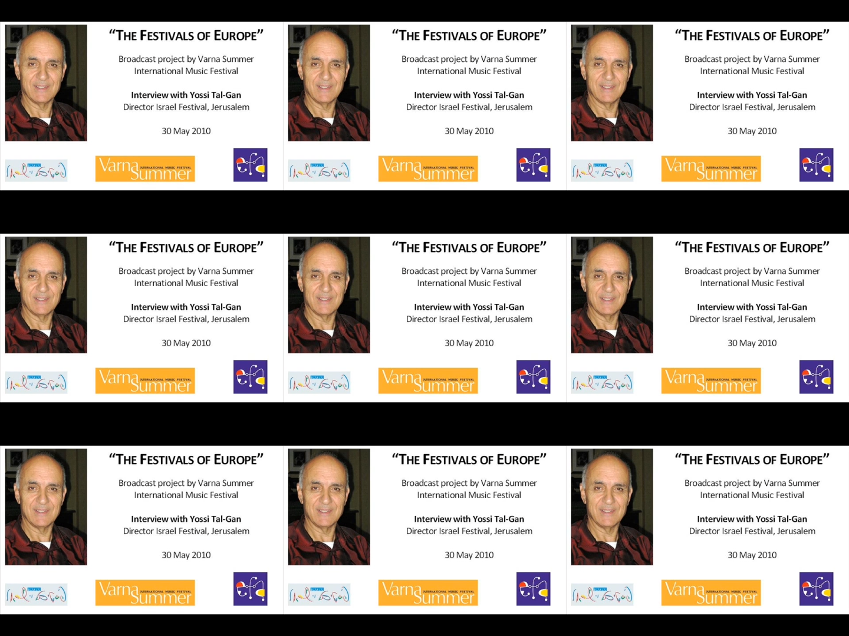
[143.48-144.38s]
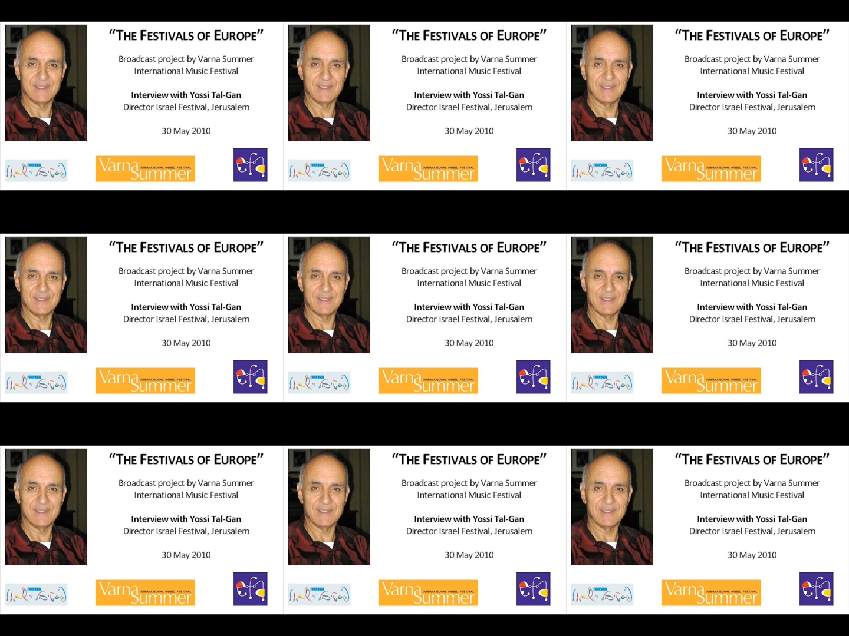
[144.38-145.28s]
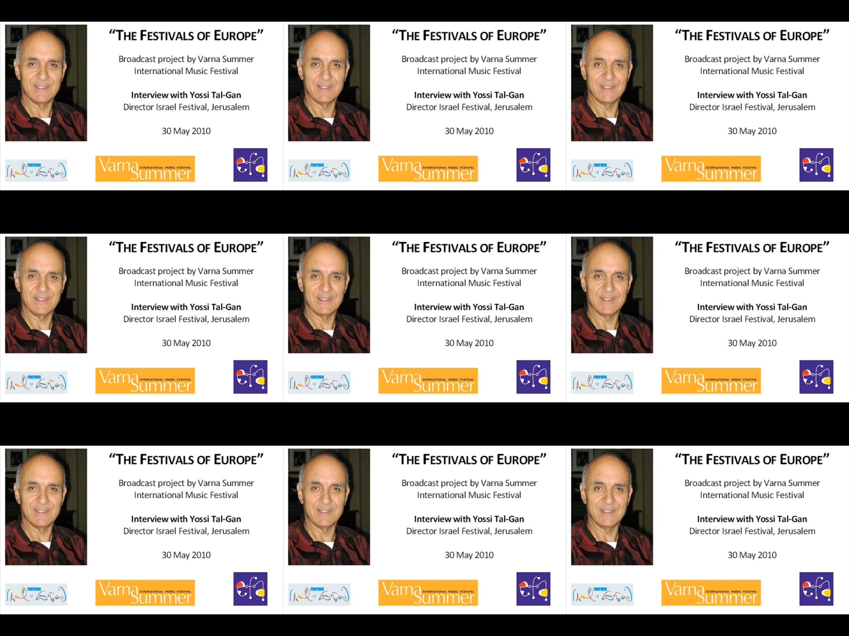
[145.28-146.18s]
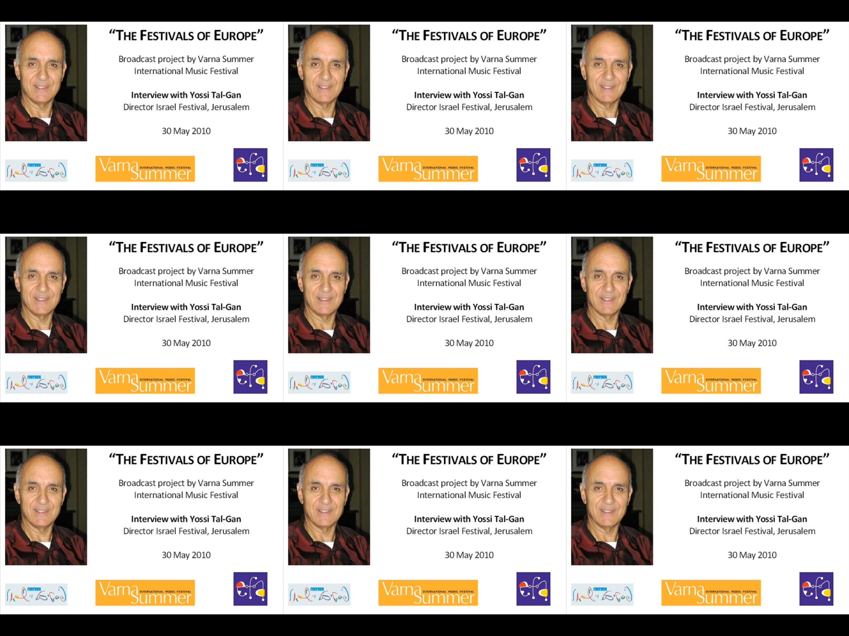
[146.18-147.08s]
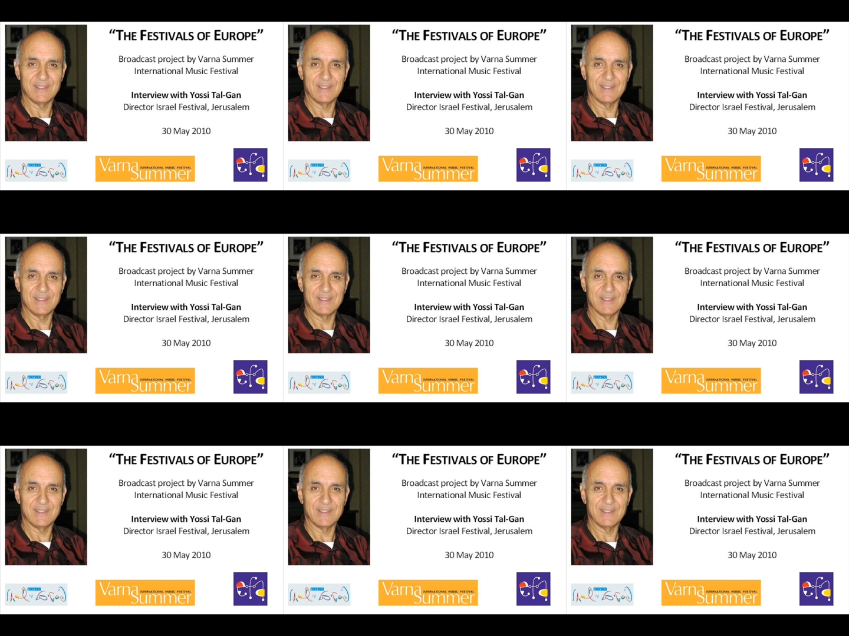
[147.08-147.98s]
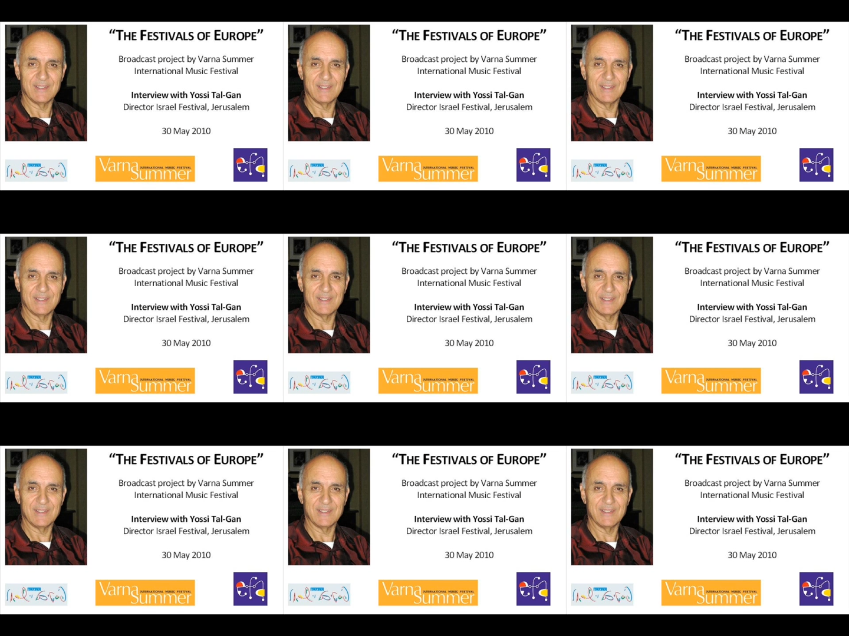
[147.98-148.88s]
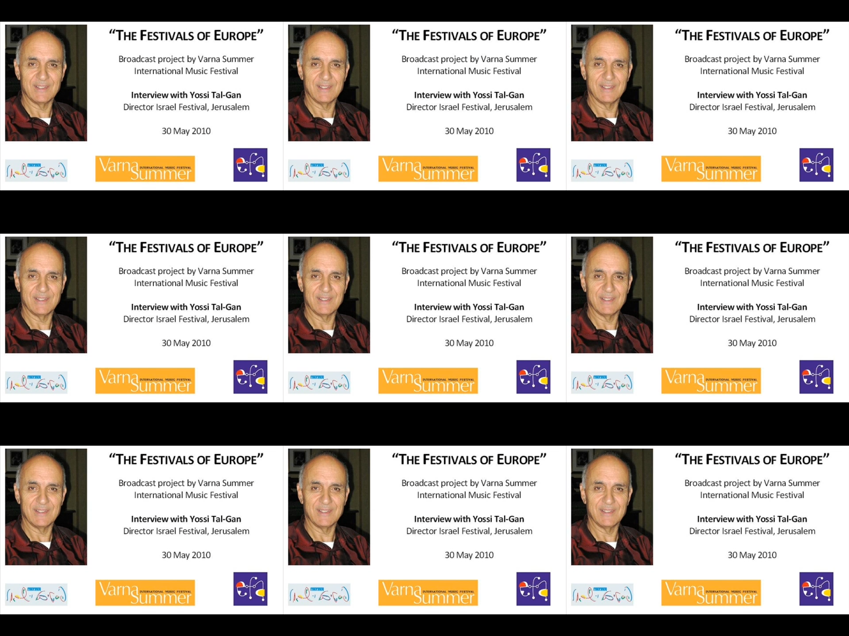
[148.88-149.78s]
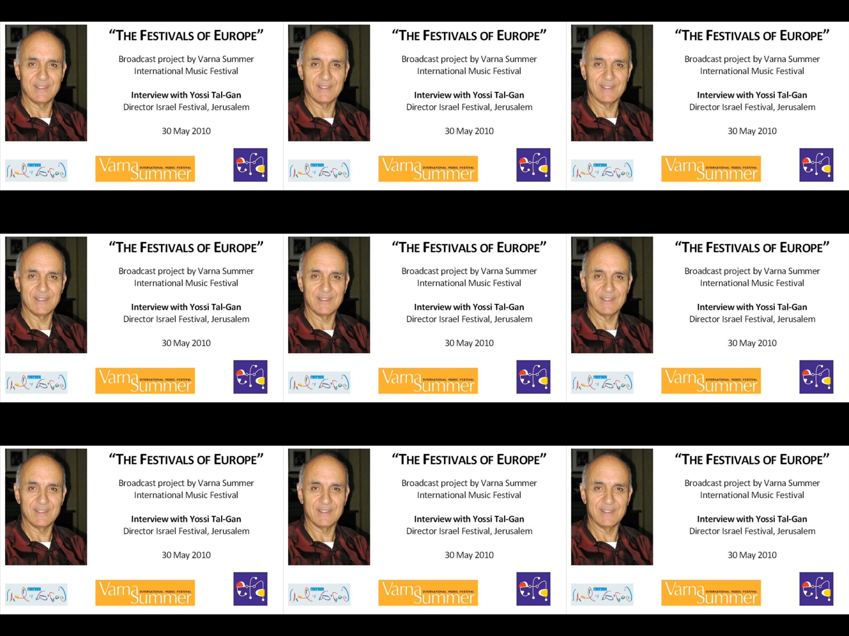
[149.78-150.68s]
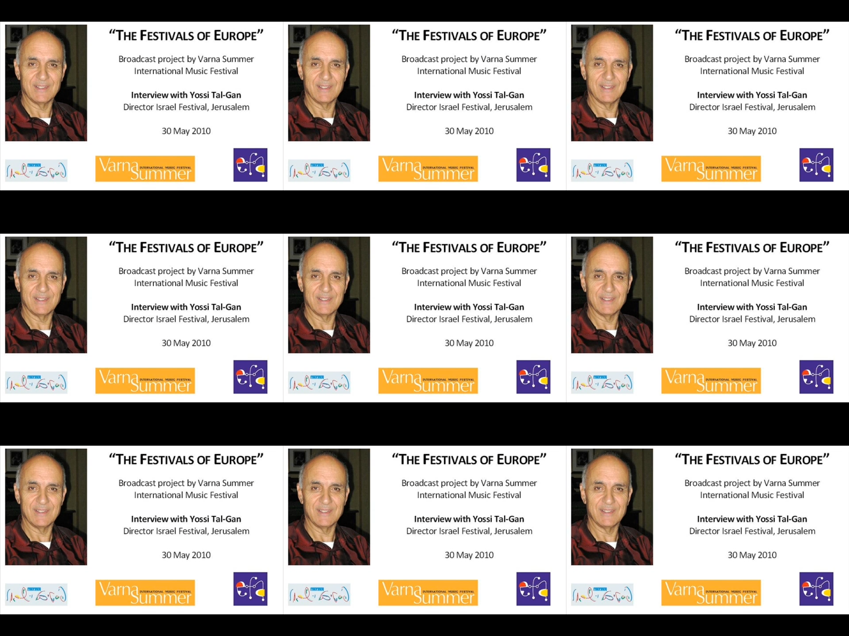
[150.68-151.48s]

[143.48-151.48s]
This is a still picture; no speech is visible.